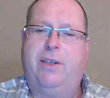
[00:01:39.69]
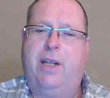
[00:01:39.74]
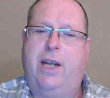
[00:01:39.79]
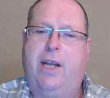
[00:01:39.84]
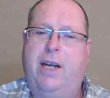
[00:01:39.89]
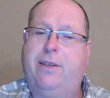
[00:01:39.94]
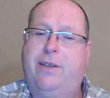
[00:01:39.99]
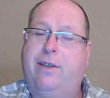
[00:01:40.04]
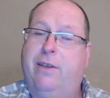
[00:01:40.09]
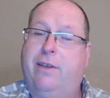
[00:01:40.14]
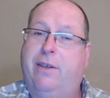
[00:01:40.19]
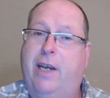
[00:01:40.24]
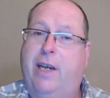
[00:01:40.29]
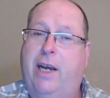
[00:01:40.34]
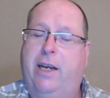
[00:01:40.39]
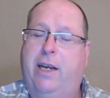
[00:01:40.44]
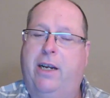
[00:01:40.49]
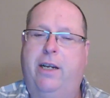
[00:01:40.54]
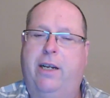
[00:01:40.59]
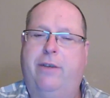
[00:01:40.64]
class
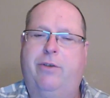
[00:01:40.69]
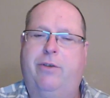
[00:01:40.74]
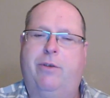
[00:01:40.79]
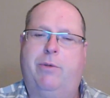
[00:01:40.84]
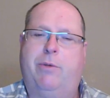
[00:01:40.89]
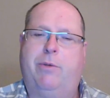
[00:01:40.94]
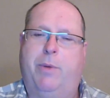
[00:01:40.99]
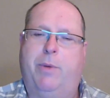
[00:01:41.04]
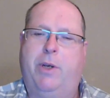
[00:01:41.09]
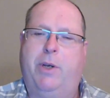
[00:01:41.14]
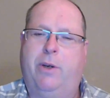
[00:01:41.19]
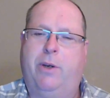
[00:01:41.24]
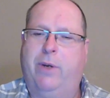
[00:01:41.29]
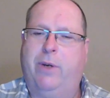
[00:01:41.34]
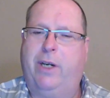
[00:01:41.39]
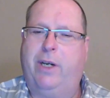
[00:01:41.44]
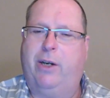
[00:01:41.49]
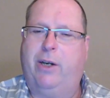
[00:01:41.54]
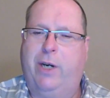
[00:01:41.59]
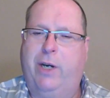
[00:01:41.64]
antagonisms being
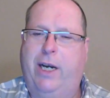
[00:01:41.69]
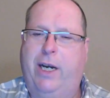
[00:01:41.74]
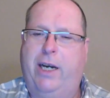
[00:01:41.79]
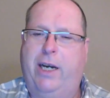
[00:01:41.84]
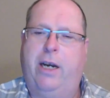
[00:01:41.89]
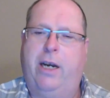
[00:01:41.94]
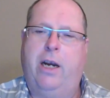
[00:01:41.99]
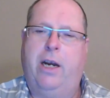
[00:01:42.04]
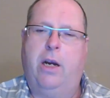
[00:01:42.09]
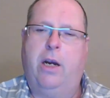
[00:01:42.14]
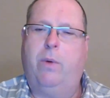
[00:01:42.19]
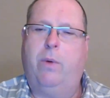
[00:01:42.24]
recreated